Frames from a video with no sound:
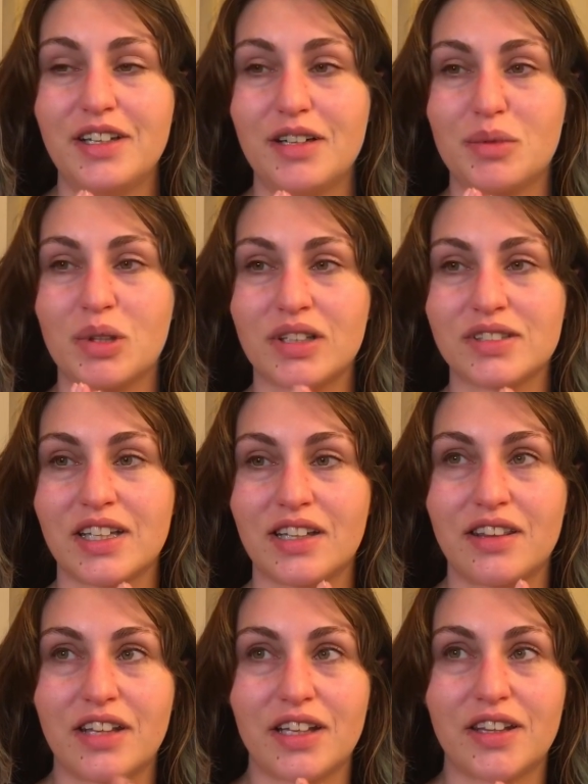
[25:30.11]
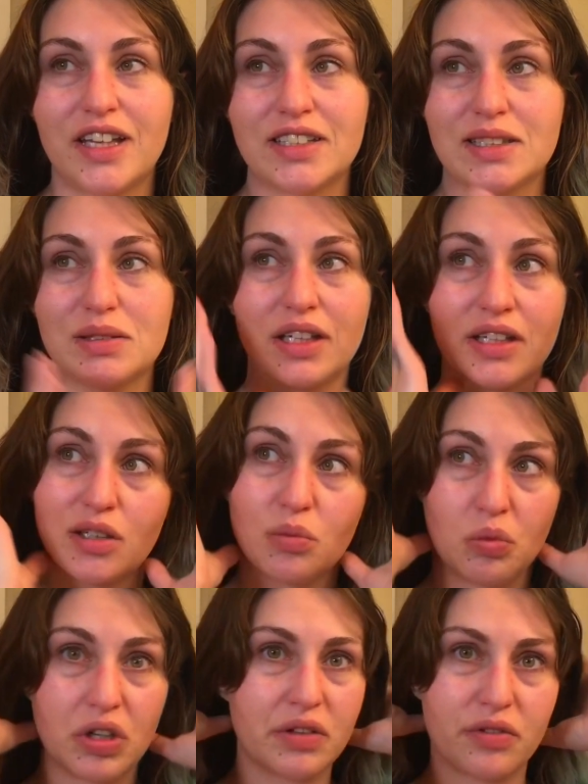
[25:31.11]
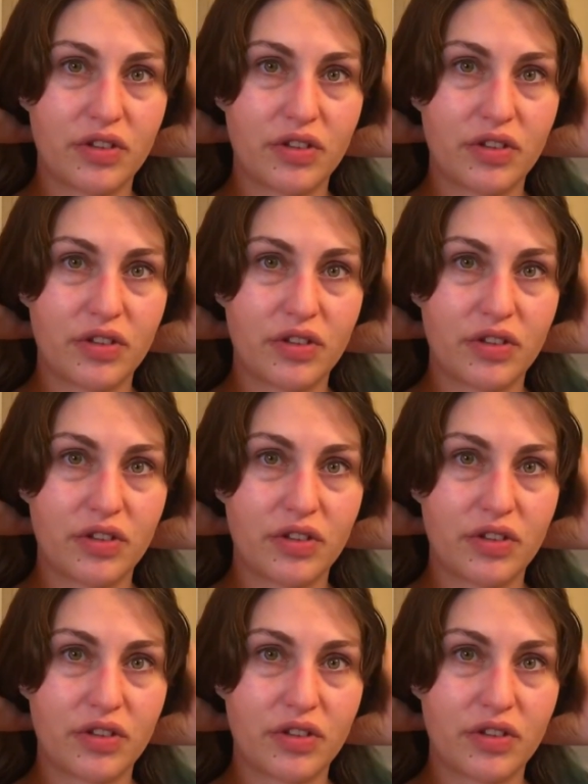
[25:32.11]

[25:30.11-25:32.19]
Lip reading: because I think that's like one of